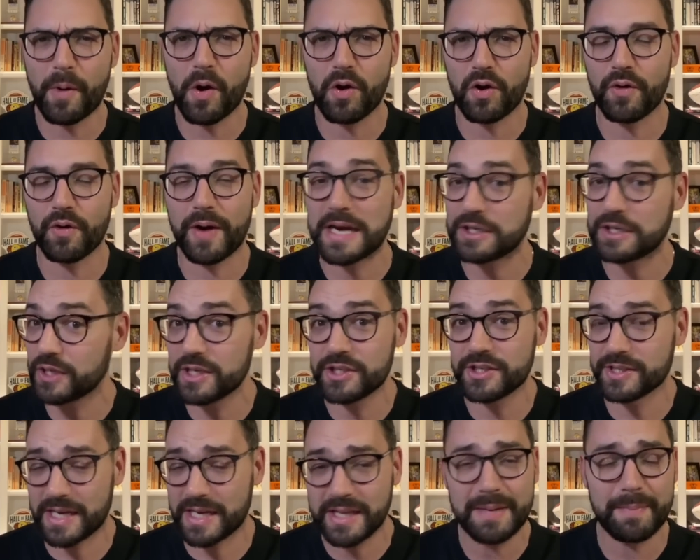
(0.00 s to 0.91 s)

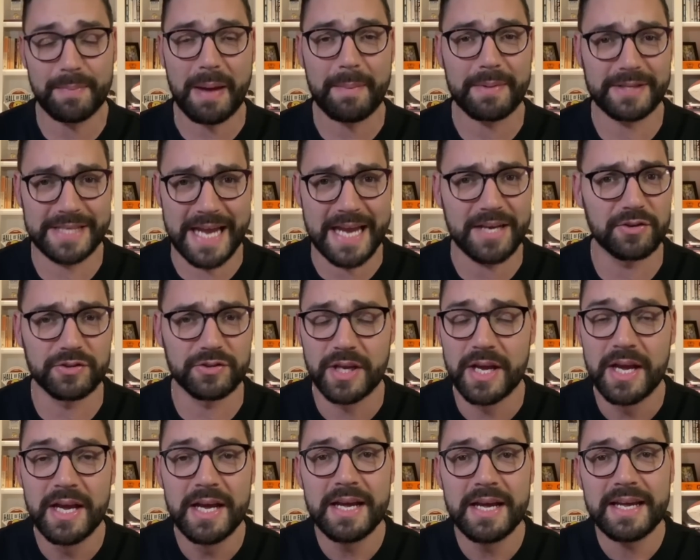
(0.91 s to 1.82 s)
Congratulations. I think Mike McDaniels
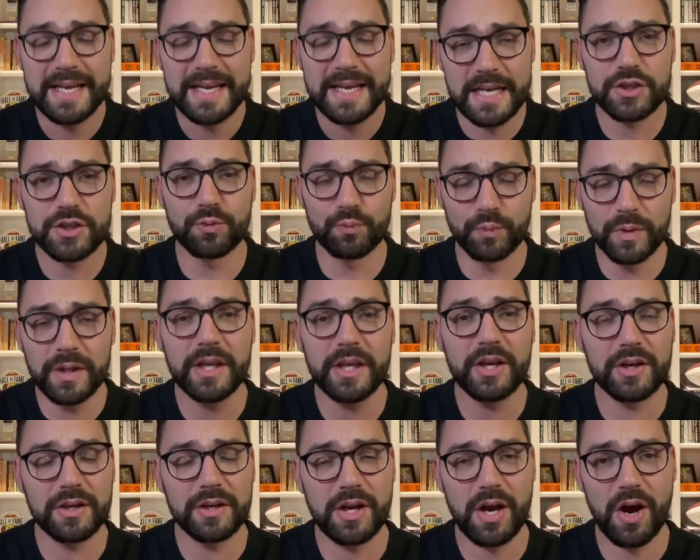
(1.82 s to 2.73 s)
is a really
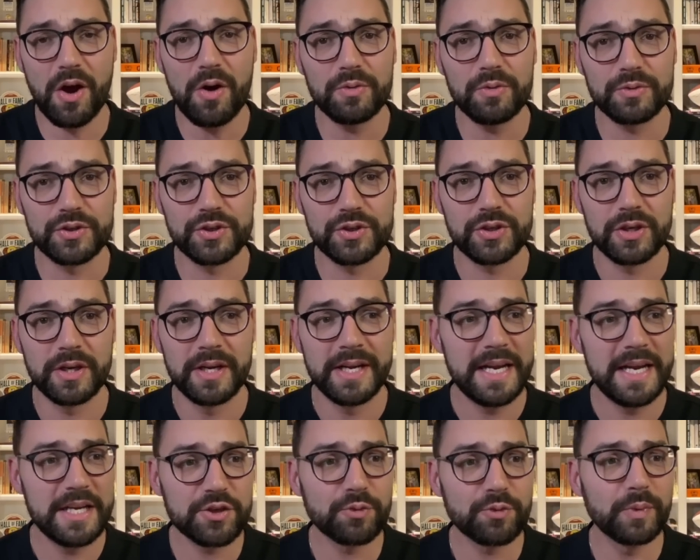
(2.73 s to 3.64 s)
good coach.
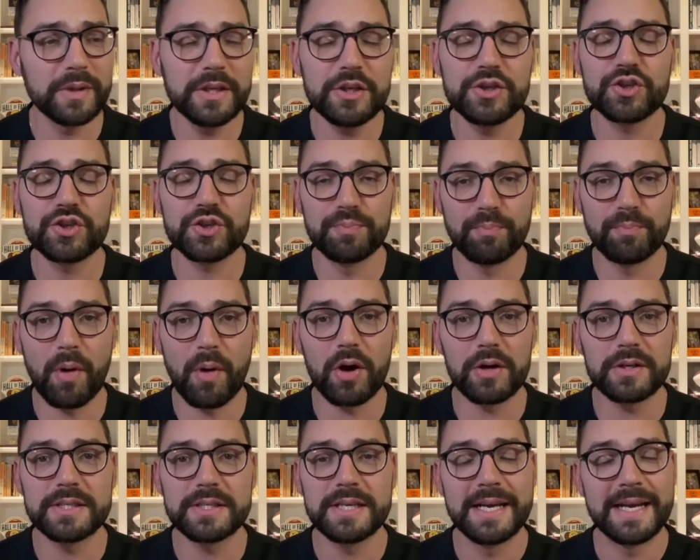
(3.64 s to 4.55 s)
He's a really
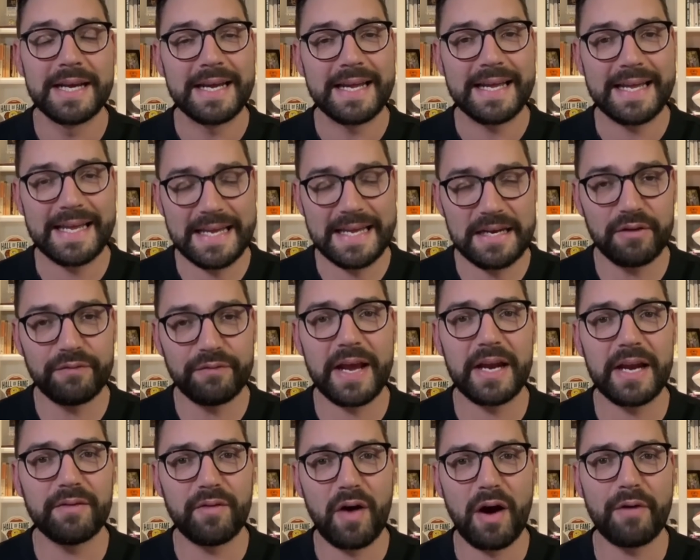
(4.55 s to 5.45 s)
smart,
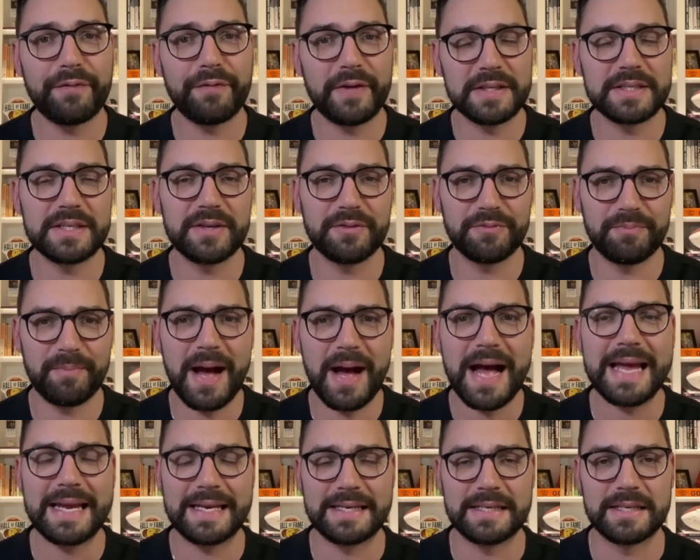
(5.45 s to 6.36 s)
innovative, offensive
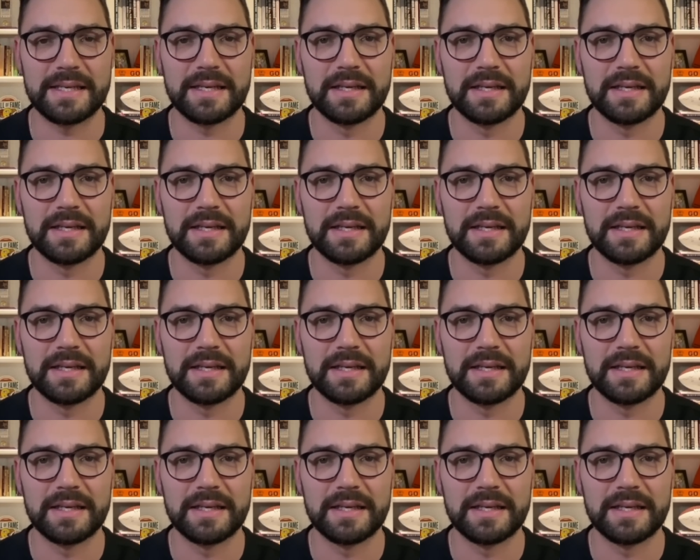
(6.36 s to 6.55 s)
mind.